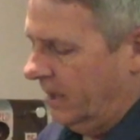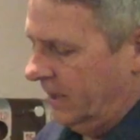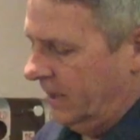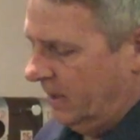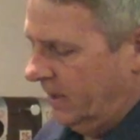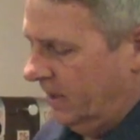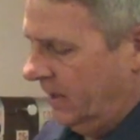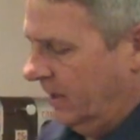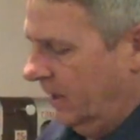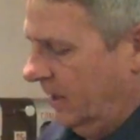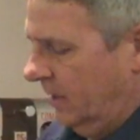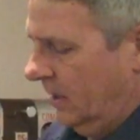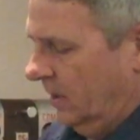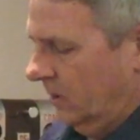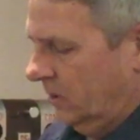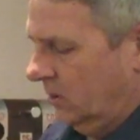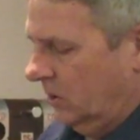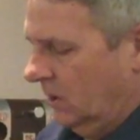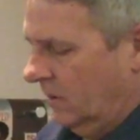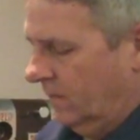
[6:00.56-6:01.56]
on.
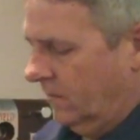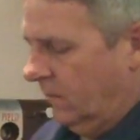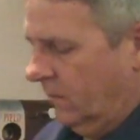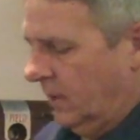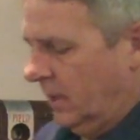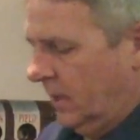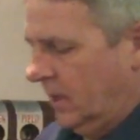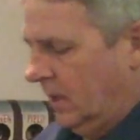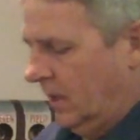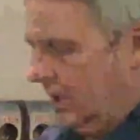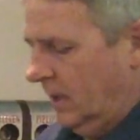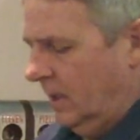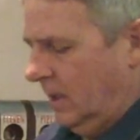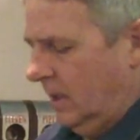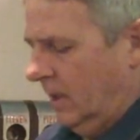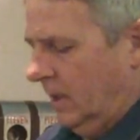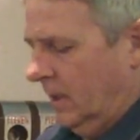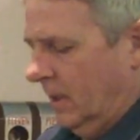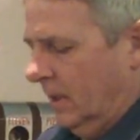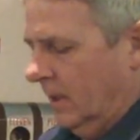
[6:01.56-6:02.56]
So if we
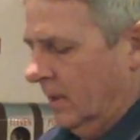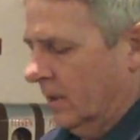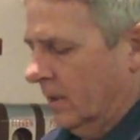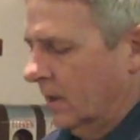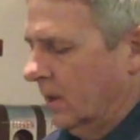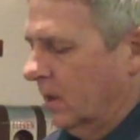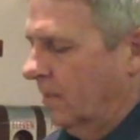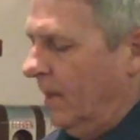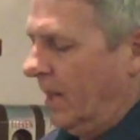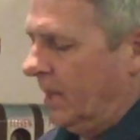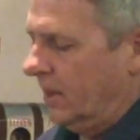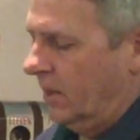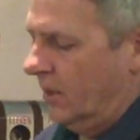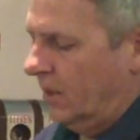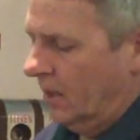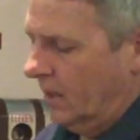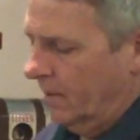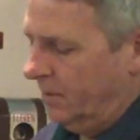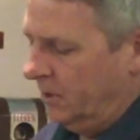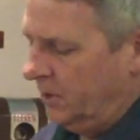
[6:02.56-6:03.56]
go back to
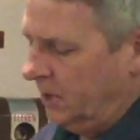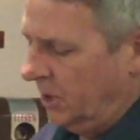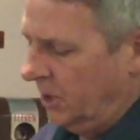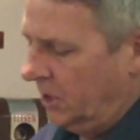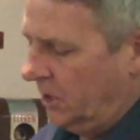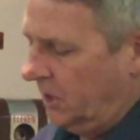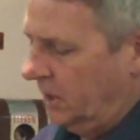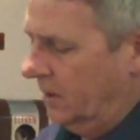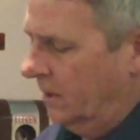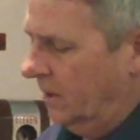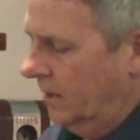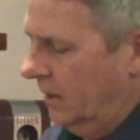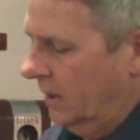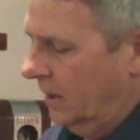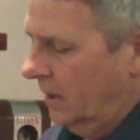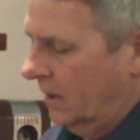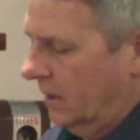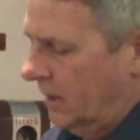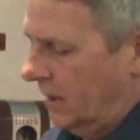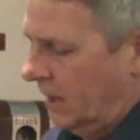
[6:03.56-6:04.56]
the on position
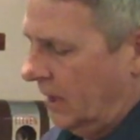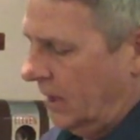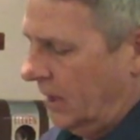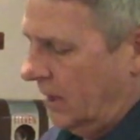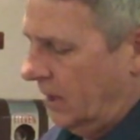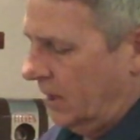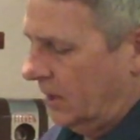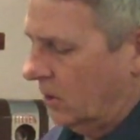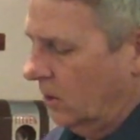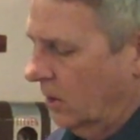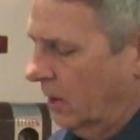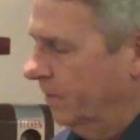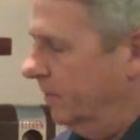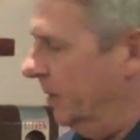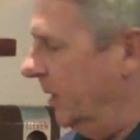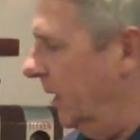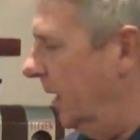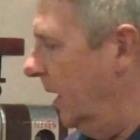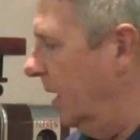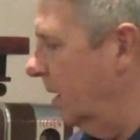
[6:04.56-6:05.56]
and hit coin
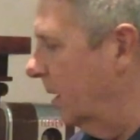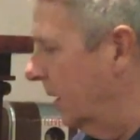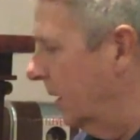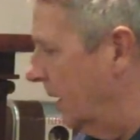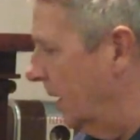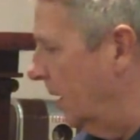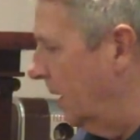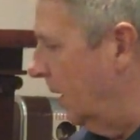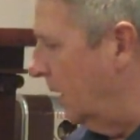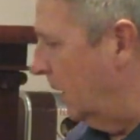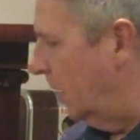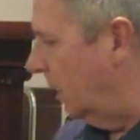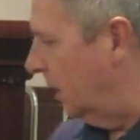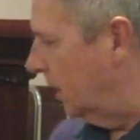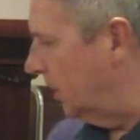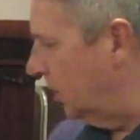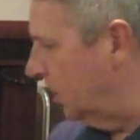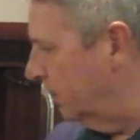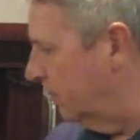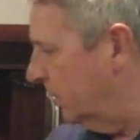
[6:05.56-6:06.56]
play,
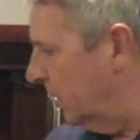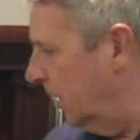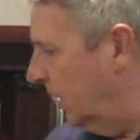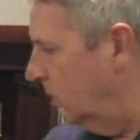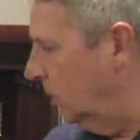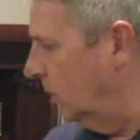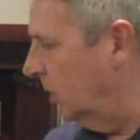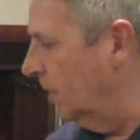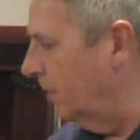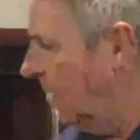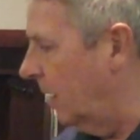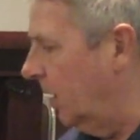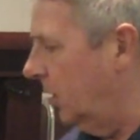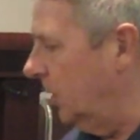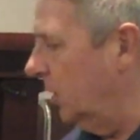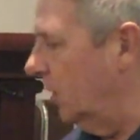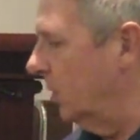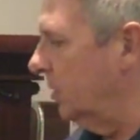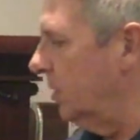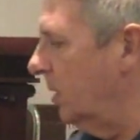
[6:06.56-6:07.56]
it should play Dueling
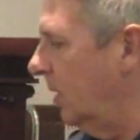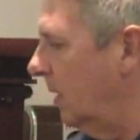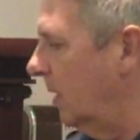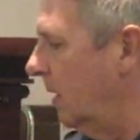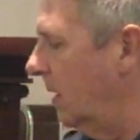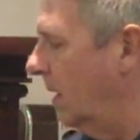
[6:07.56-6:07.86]
Banjos.